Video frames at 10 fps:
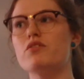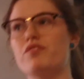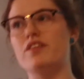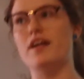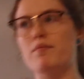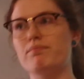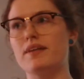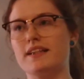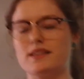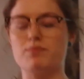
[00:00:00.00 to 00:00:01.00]
for them,
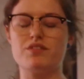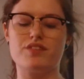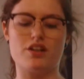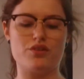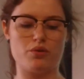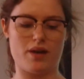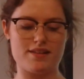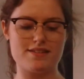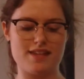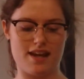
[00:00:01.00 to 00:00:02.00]
except if they're in the right
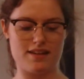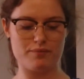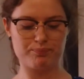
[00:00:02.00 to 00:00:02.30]
state.